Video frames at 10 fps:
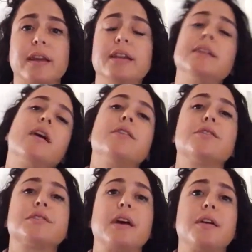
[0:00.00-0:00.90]
They need to
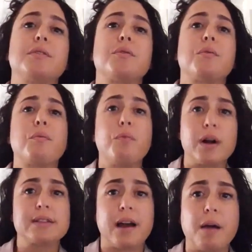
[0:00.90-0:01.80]
understand
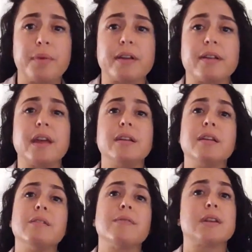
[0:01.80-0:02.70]
what's happened. They need
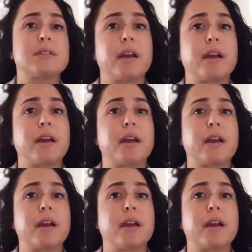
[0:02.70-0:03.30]
to investigate